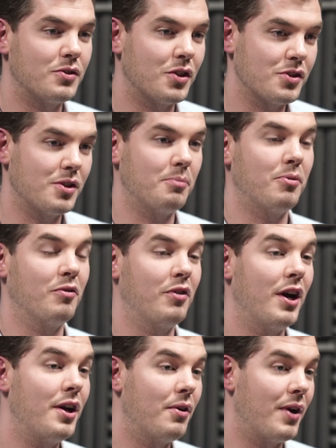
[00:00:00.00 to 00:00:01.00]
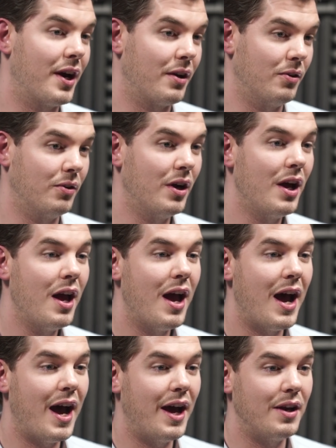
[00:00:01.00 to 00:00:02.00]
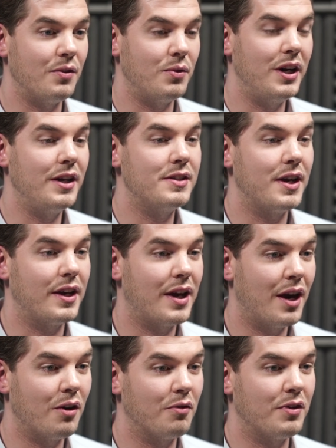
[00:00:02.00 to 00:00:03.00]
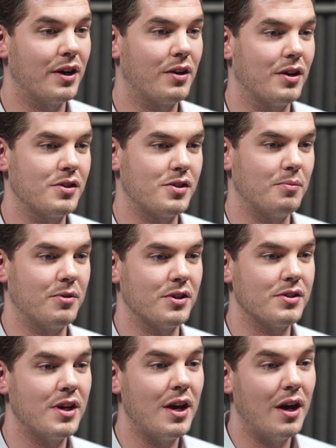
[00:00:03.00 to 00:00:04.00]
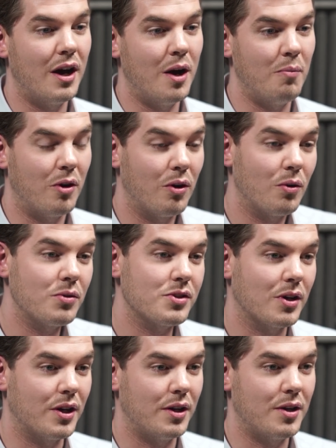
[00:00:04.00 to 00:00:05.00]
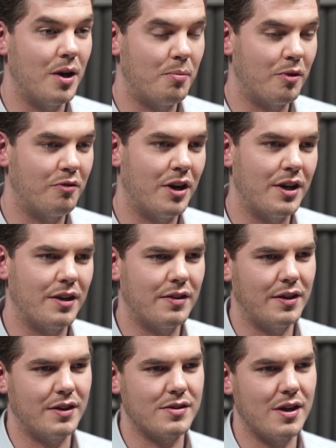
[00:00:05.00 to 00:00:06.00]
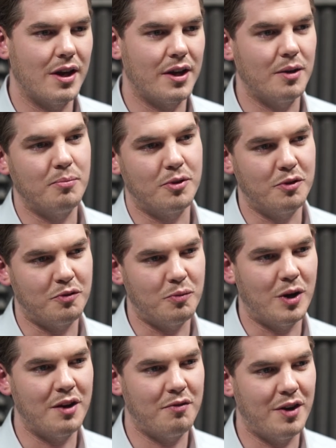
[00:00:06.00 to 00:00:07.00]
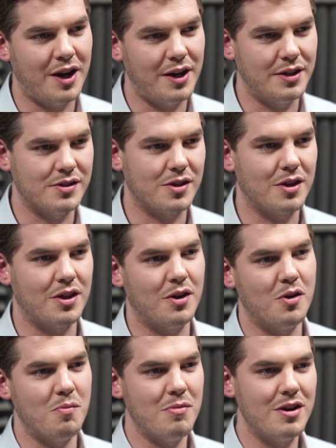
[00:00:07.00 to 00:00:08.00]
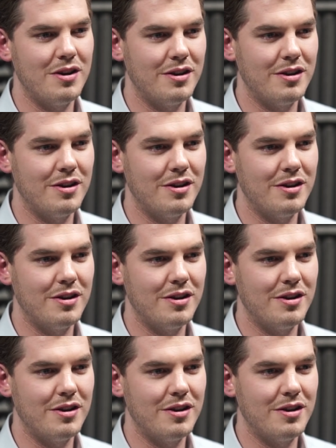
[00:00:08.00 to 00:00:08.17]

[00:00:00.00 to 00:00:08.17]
the trusted provider angle and really take care of their customers alongside providing things like improved Wi-Fi inside the home.